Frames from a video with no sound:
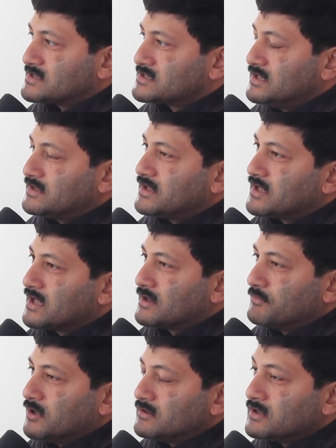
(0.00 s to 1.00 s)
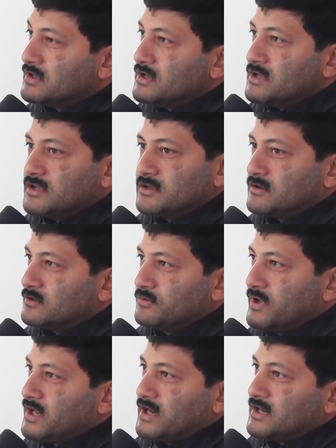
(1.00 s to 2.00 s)
They are still thinking about,
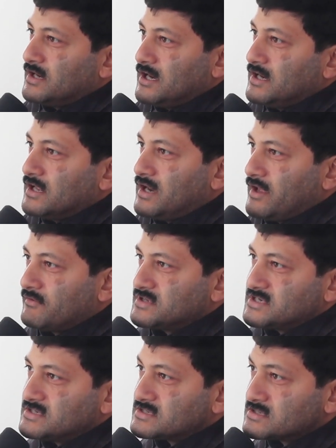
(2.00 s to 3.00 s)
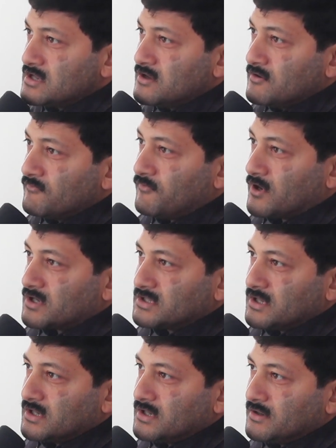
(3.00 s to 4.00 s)
doing it in Indian languages
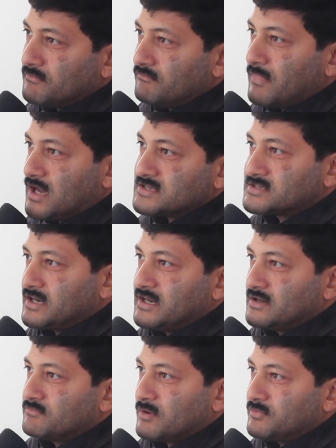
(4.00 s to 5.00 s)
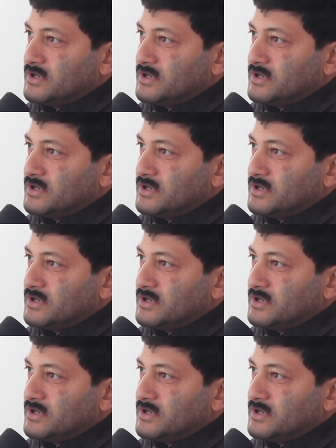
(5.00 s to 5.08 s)
for the mass Indian